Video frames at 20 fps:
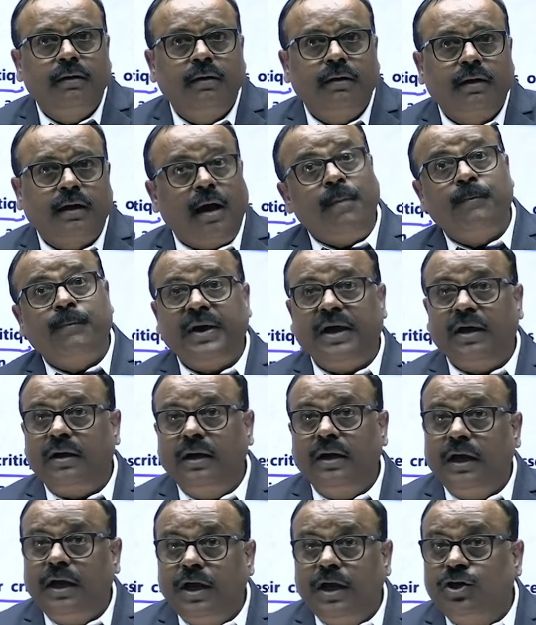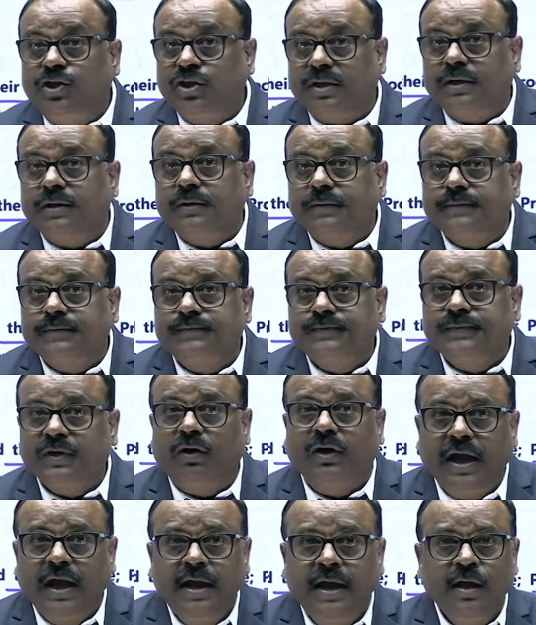comparing each other.
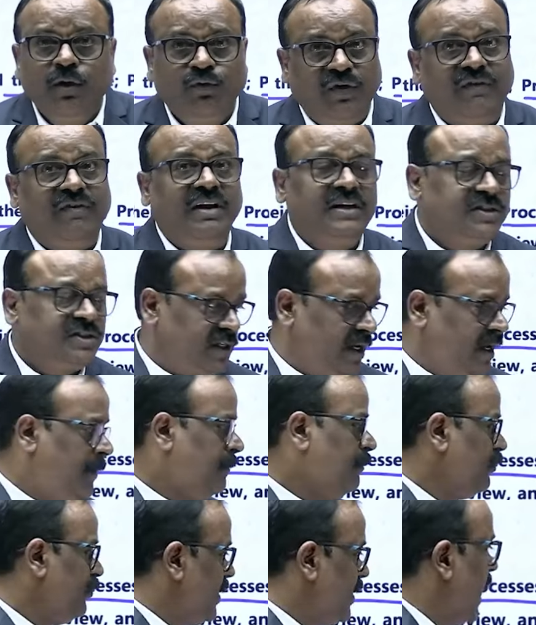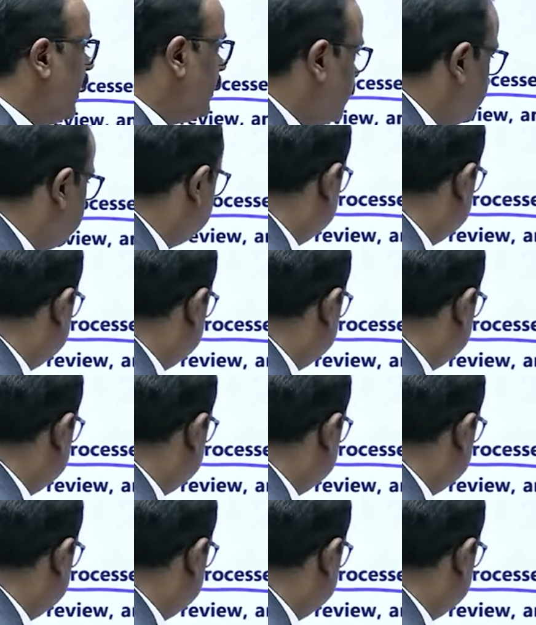Okay, we will see that.